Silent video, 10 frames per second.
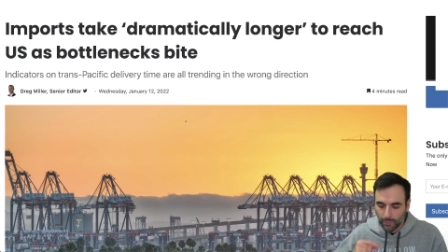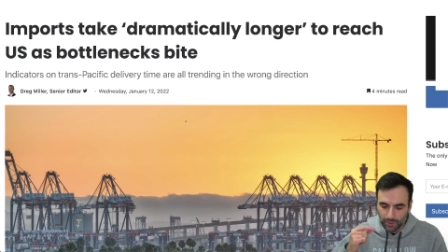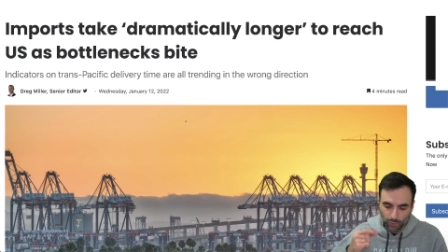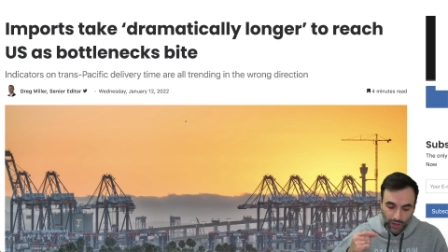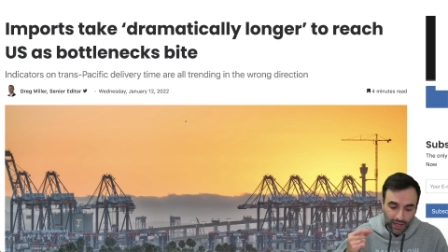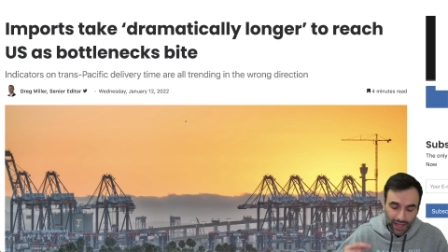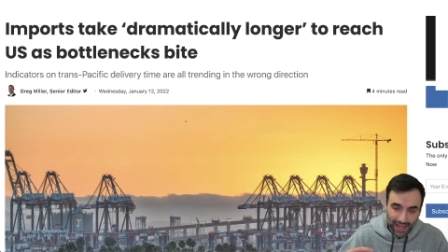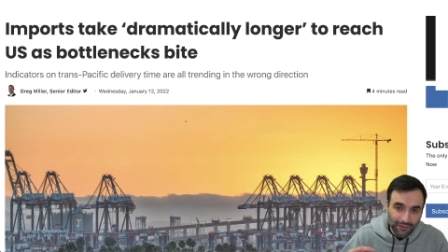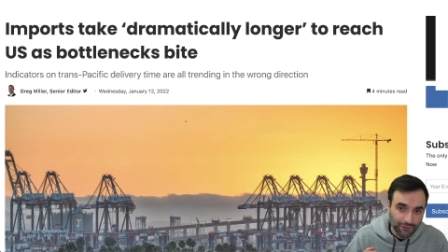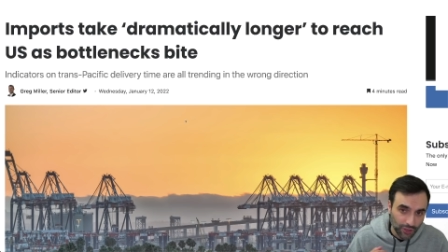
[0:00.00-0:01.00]
But what
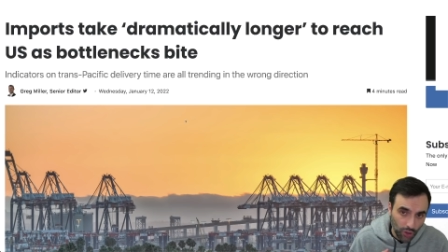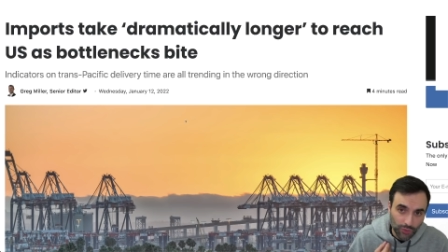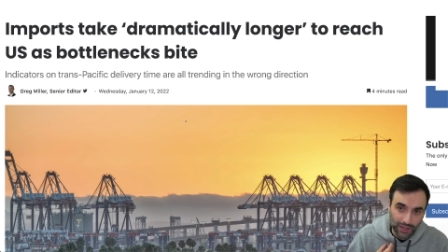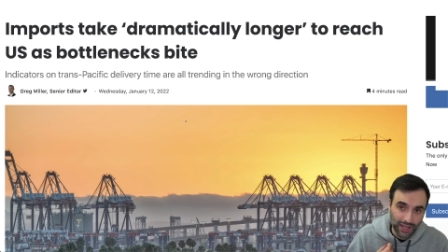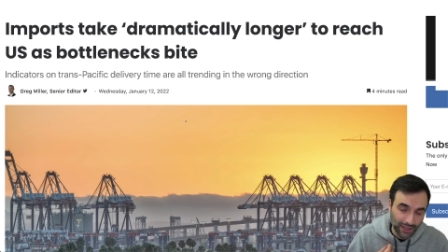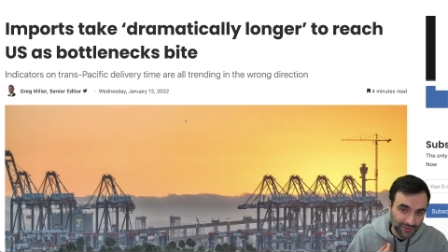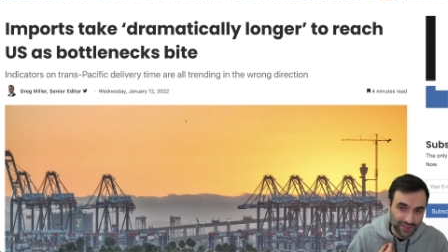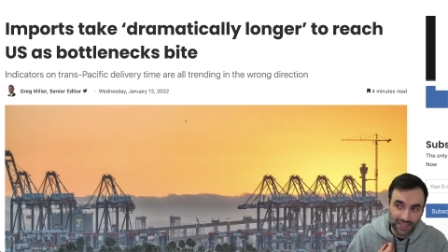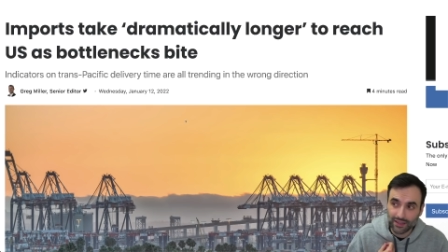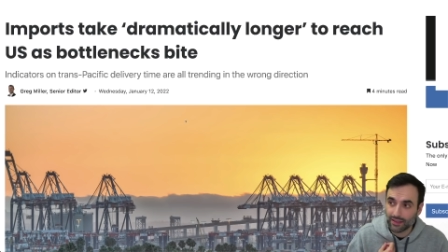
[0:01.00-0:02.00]
I have noted, and I've
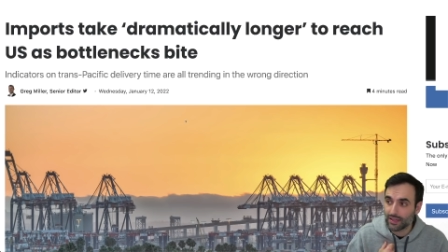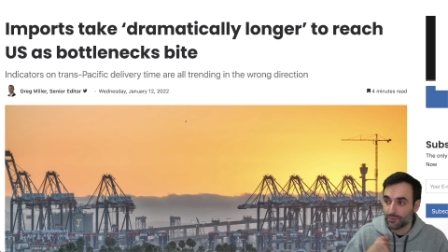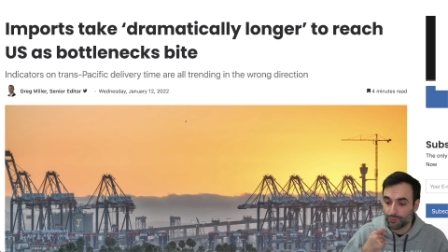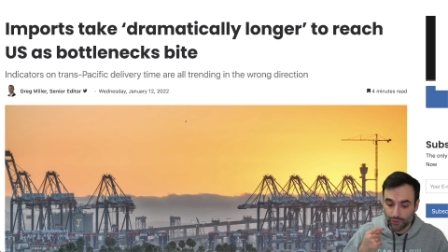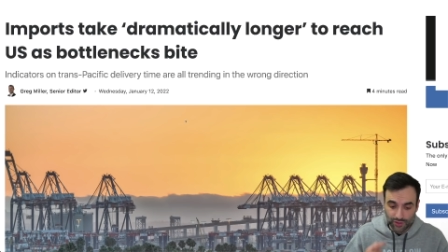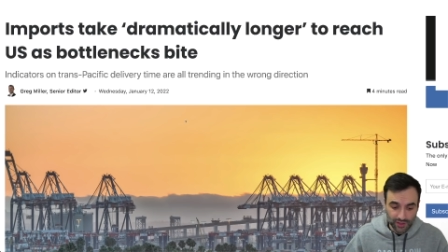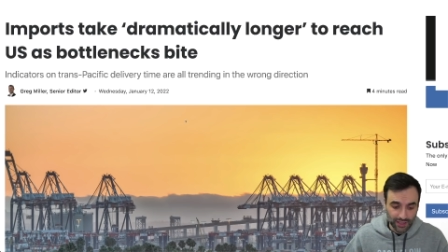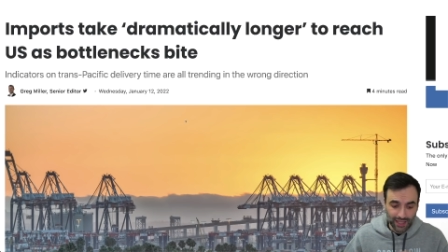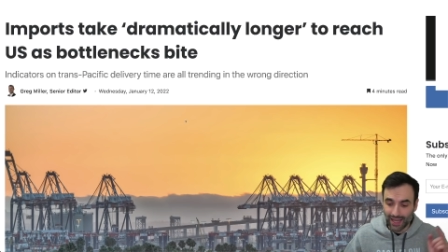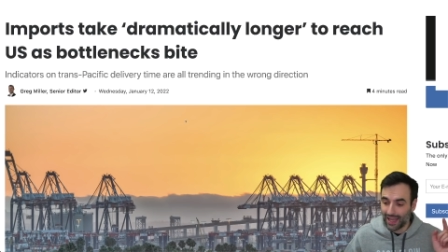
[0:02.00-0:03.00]
seen this personally,